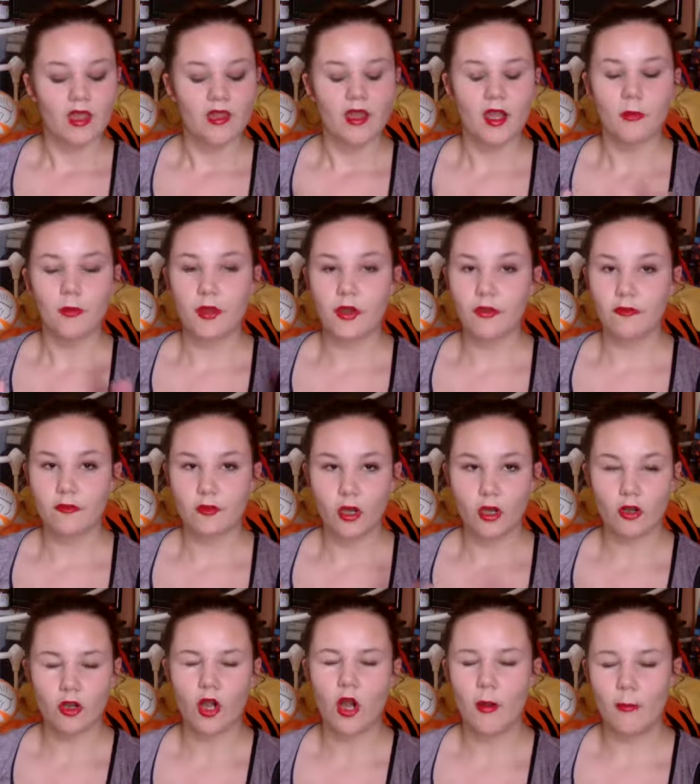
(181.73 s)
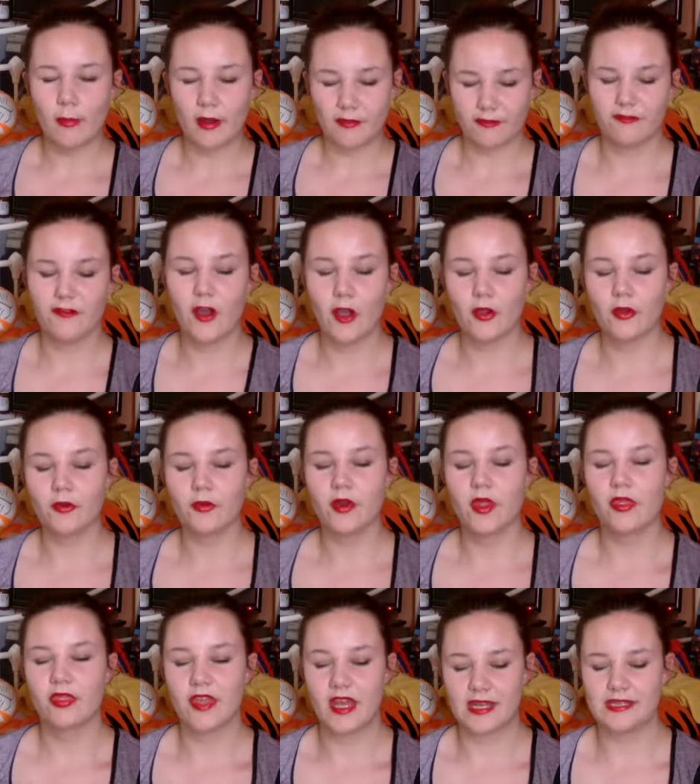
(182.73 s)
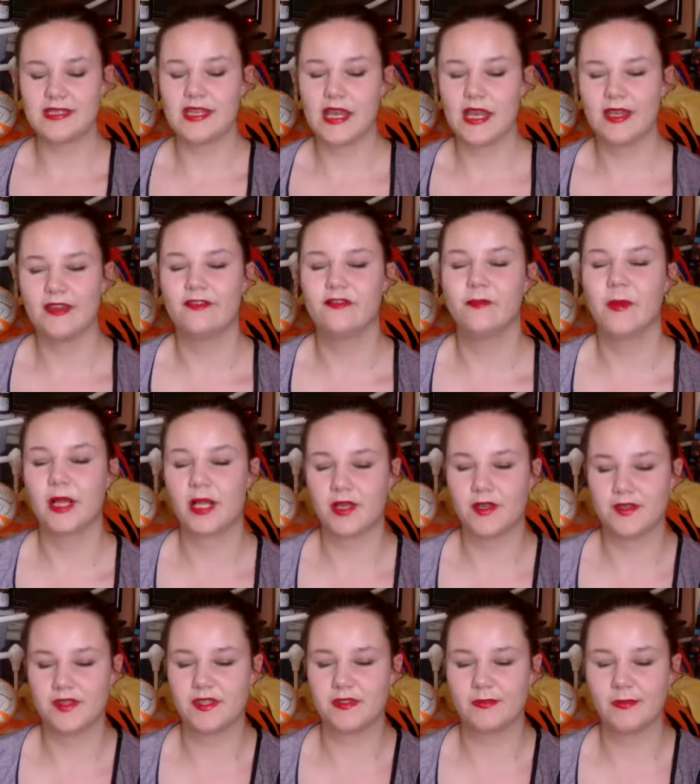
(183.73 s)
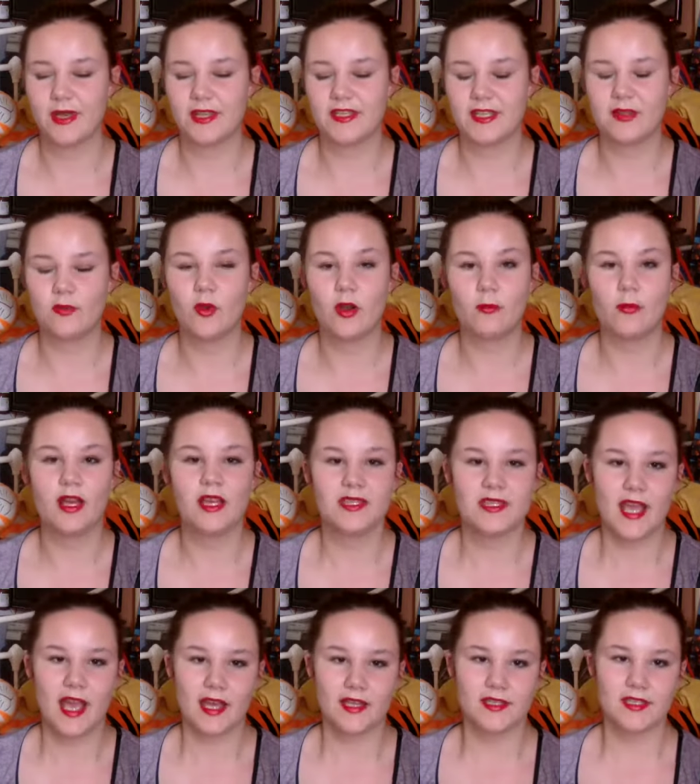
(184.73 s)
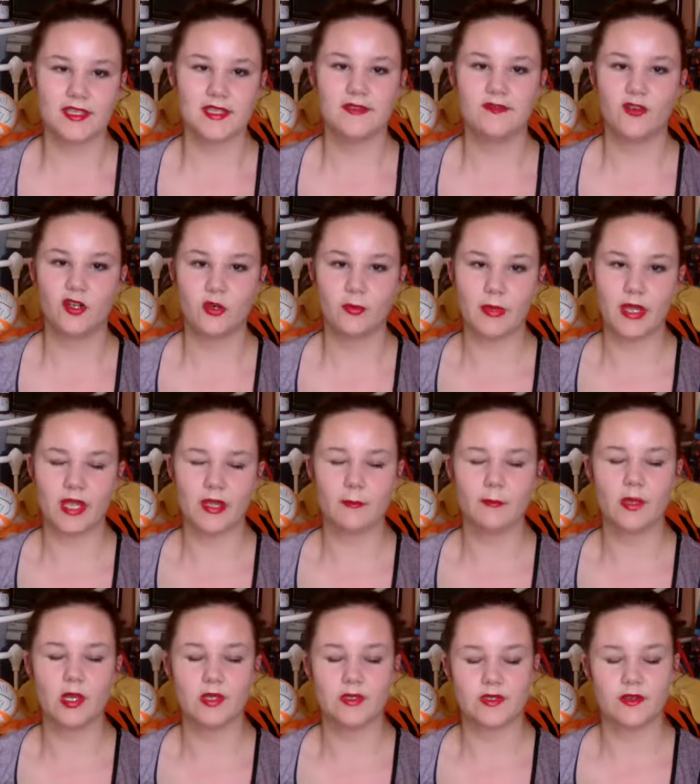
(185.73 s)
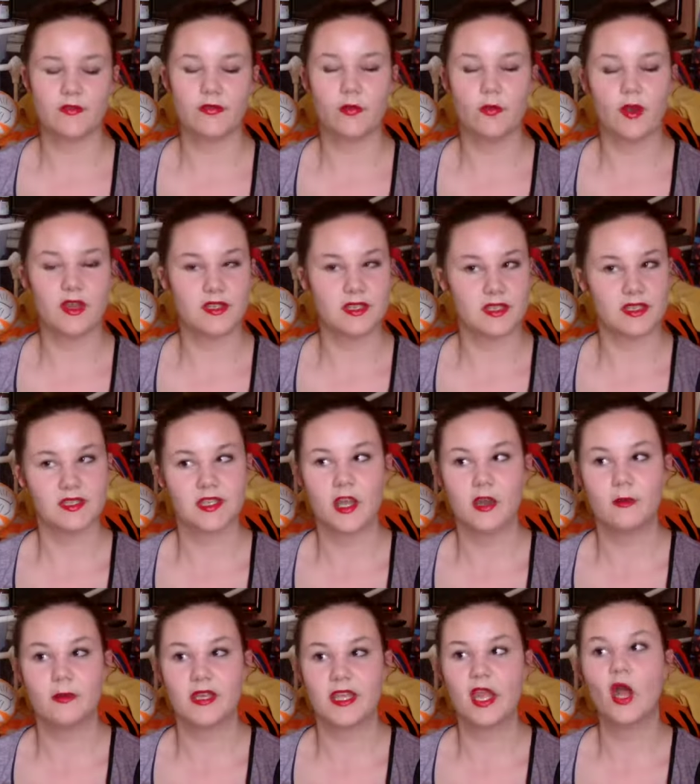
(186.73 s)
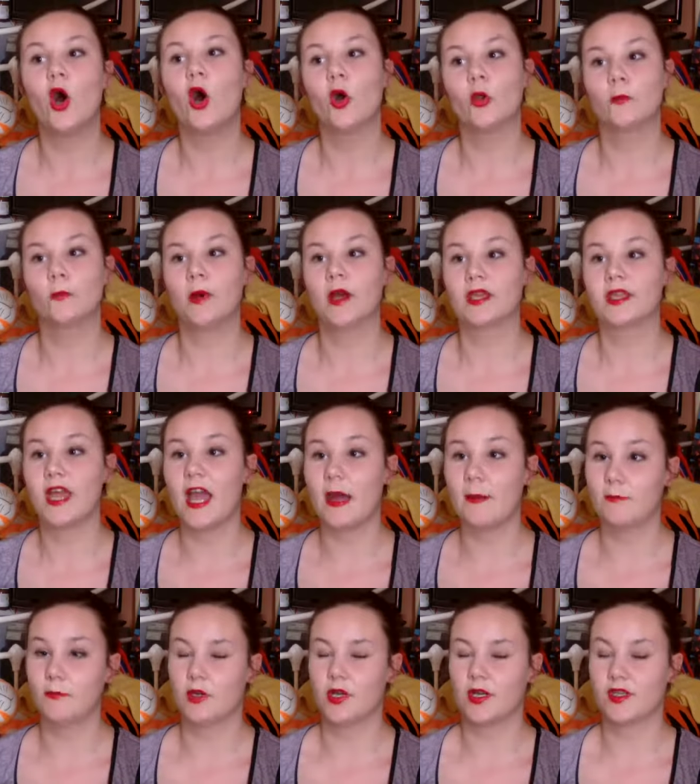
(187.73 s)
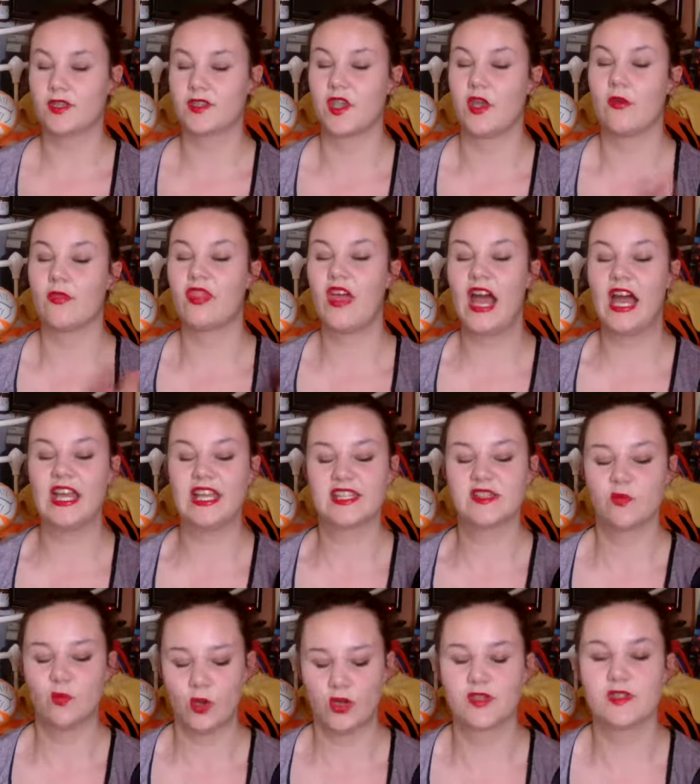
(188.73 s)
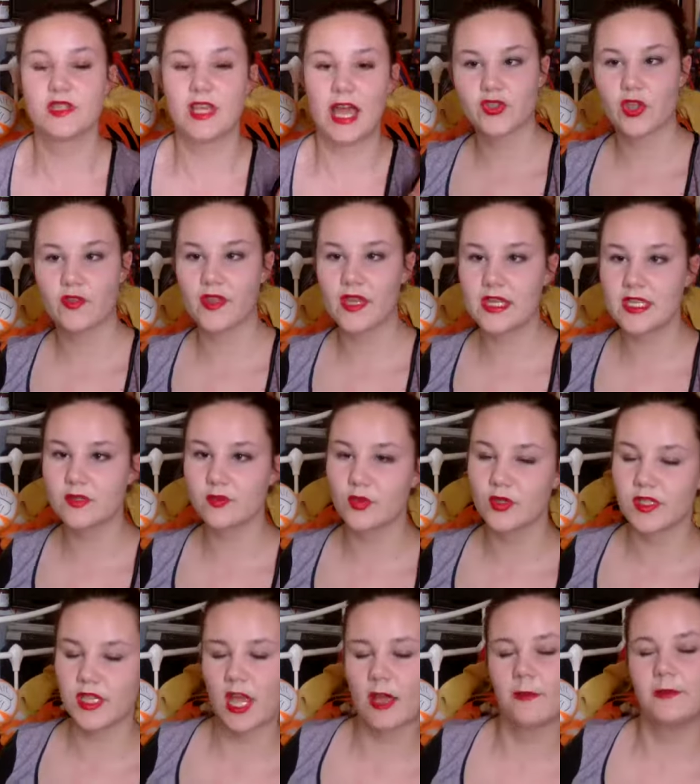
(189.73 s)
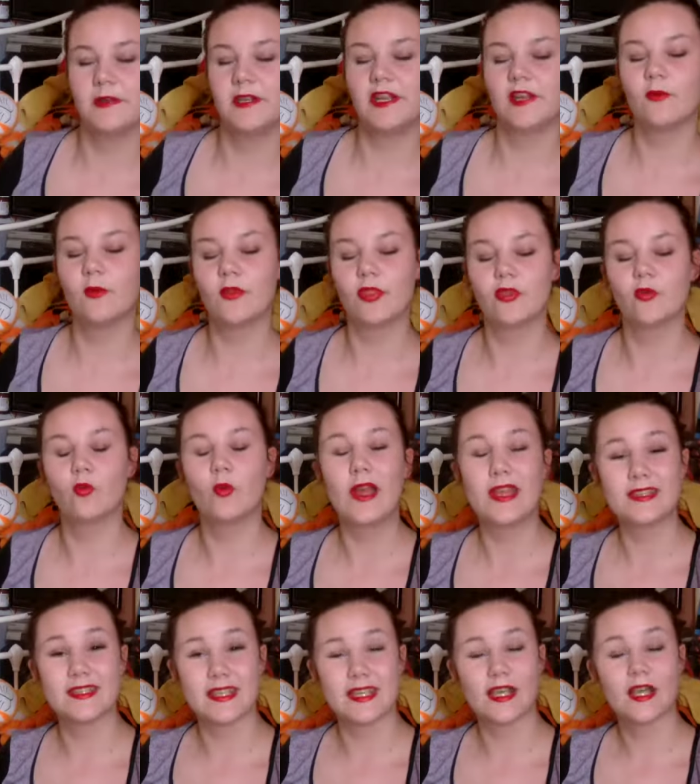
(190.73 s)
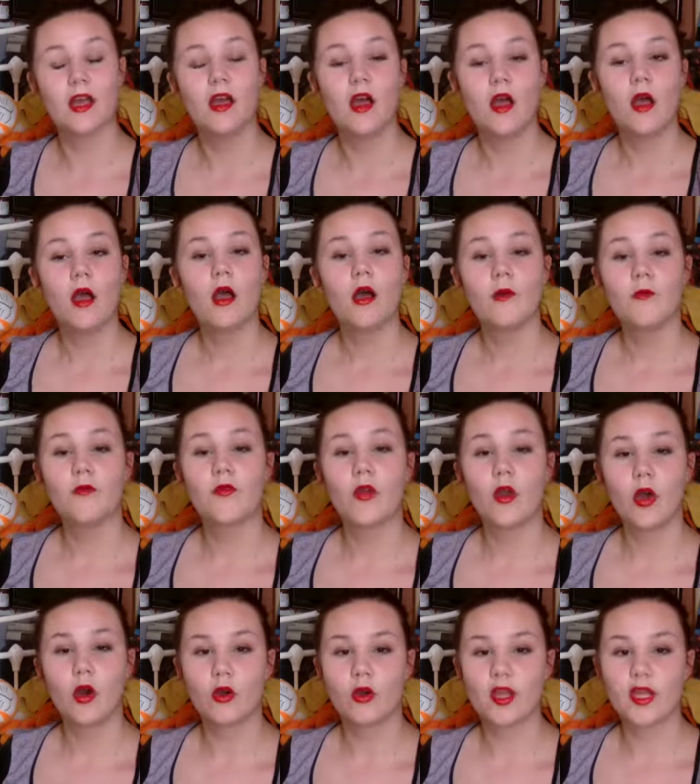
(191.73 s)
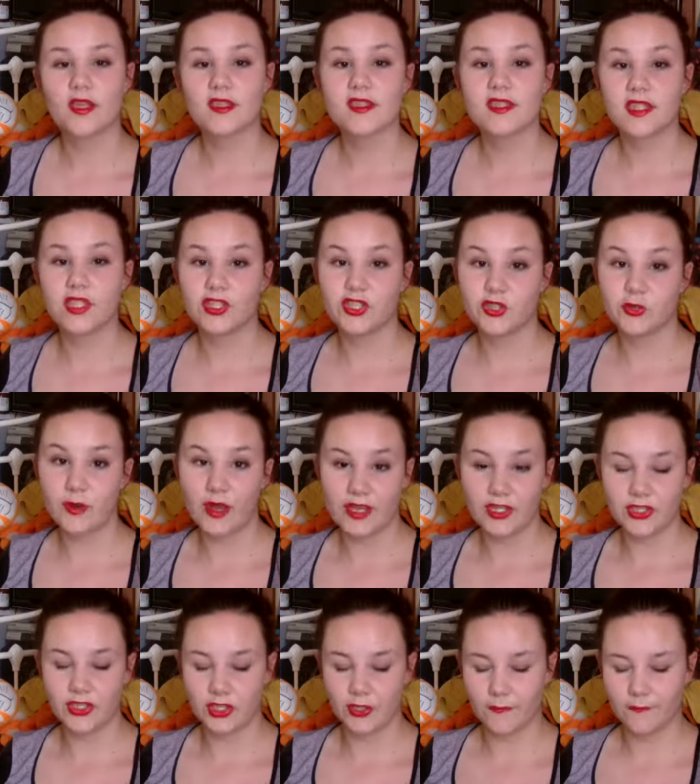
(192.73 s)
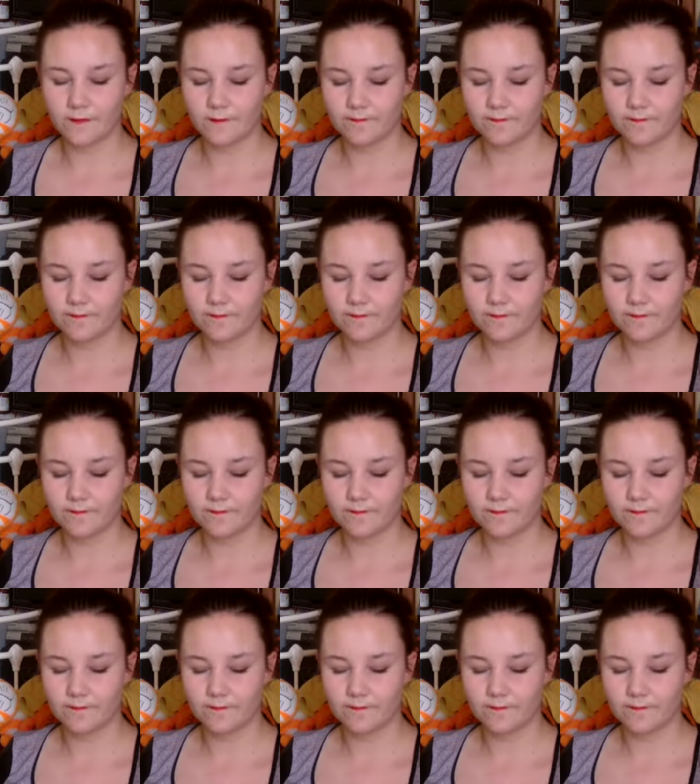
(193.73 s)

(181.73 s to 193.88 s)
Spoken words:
I'm going to vlog on my phone that day for my cousin's wedding while my dad is filming most of the wedding ceremony on my camera. So that is what's happening. That is what's happening with the wedding vlog situation.